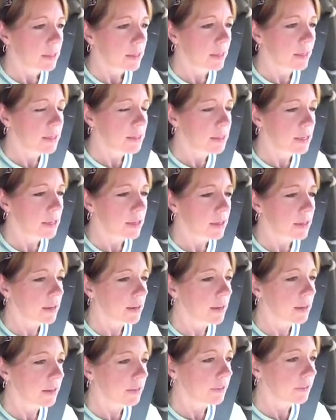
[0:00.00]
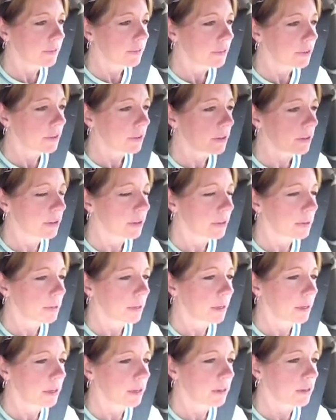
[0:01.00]
I take that for
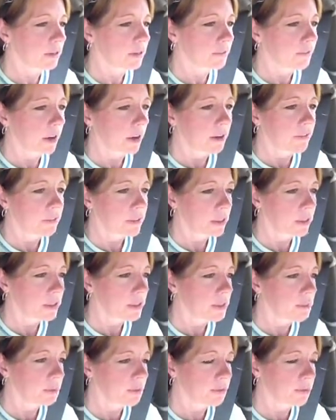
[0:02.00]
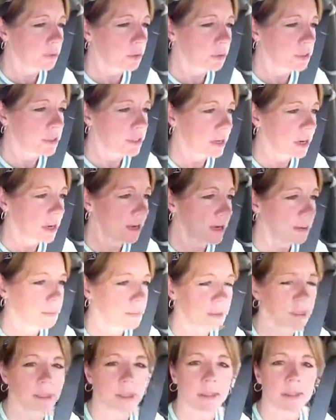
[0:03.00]
about five days before
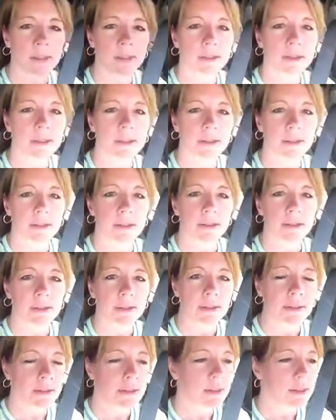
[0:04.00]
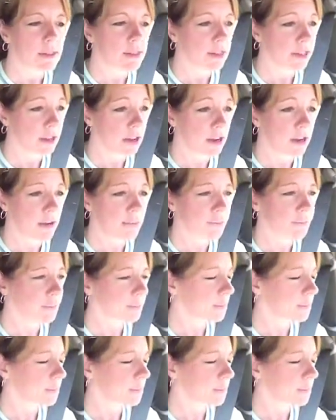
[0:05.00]
Tom is to come,